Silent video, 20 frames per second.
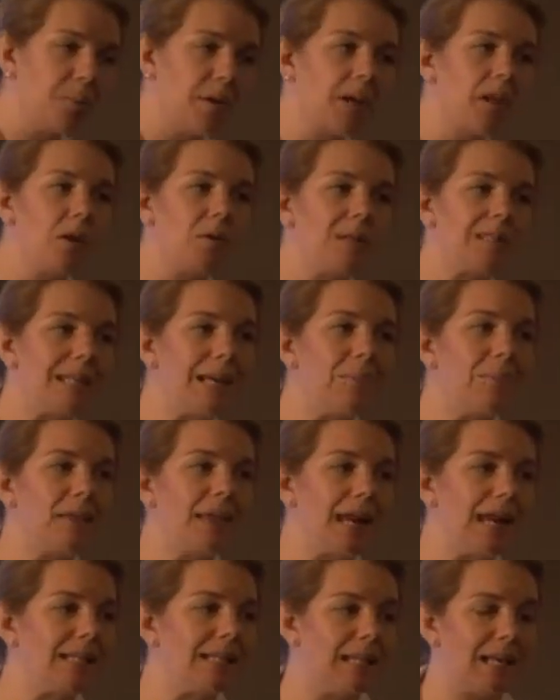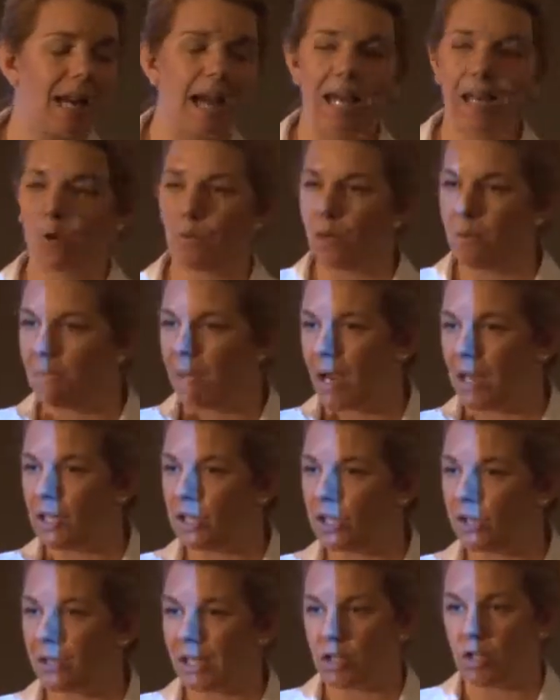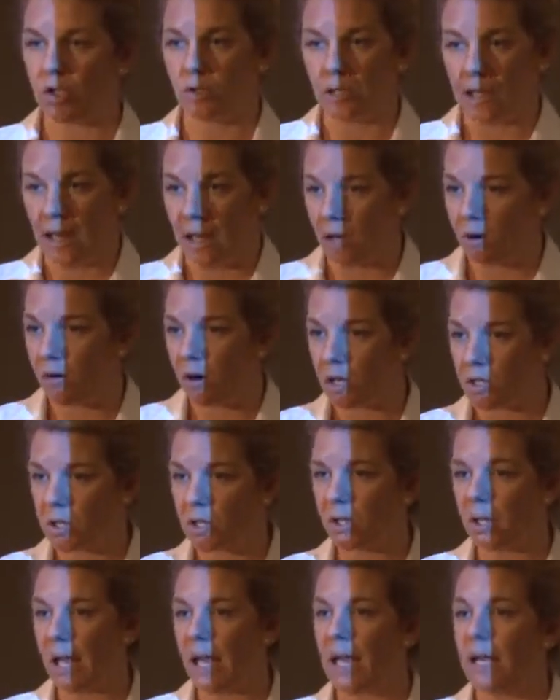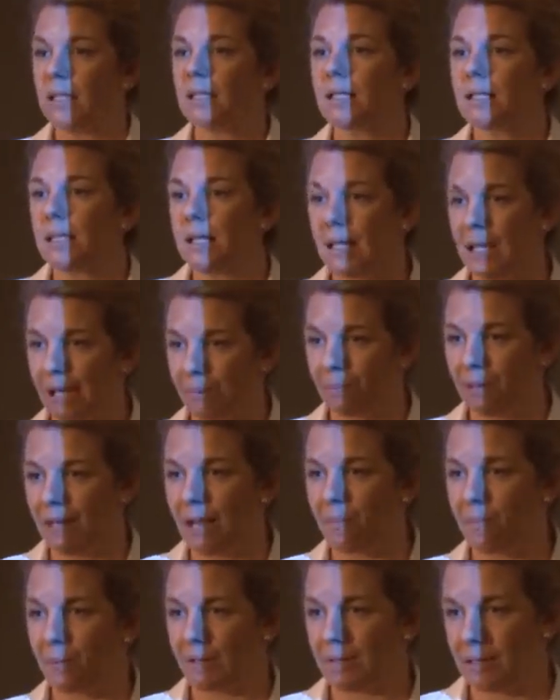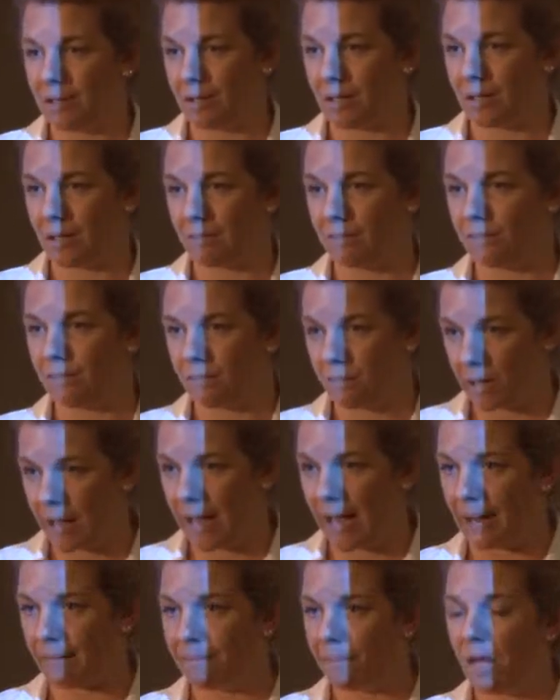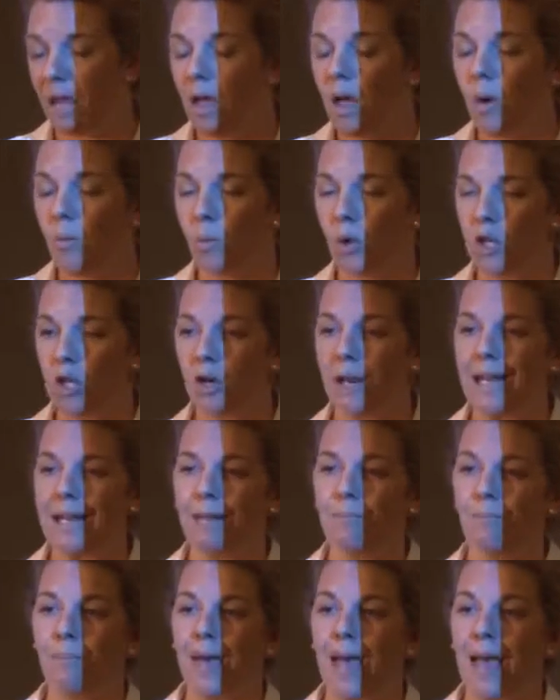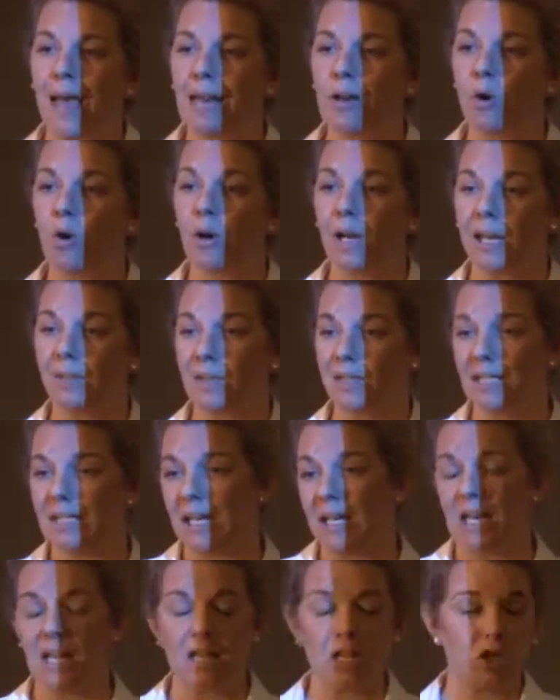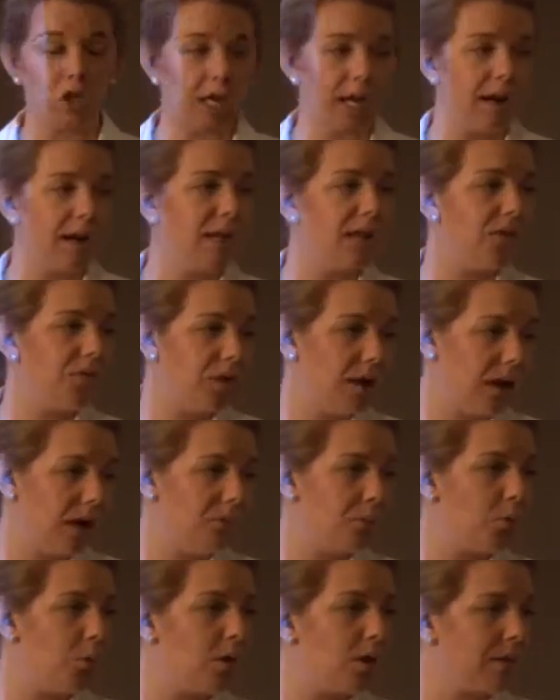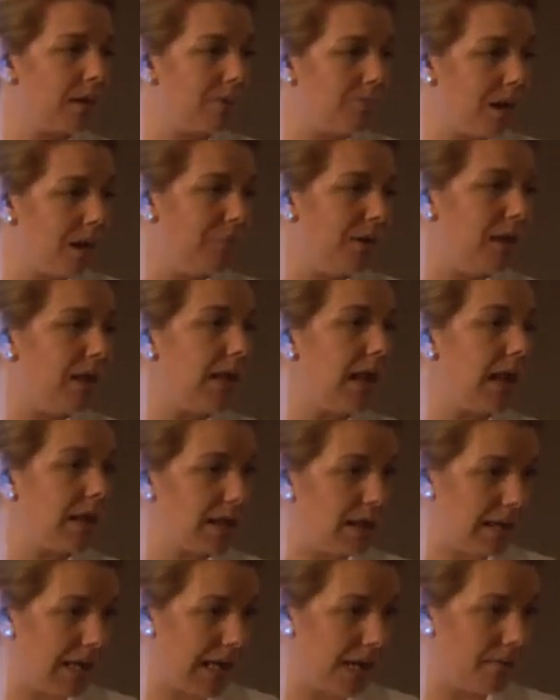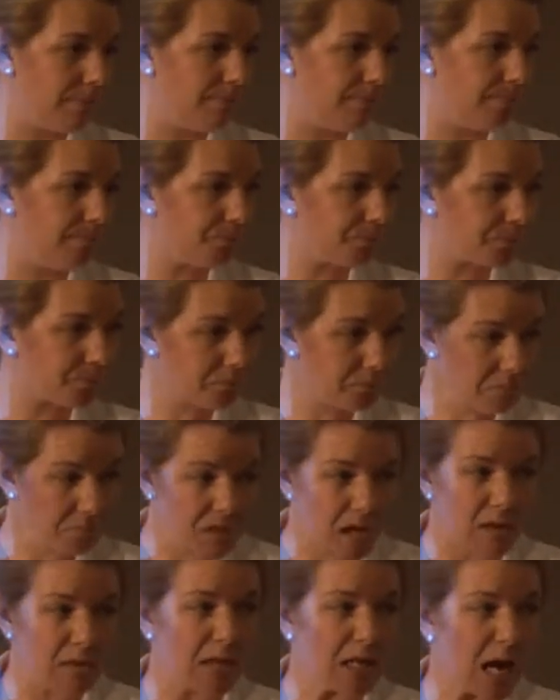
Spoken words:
pillow is in place to kind of remind you that you can't cross your legs to keep in that position, okay? When you're in bed or even sitting in the chair, it's very important that maybe that's there. The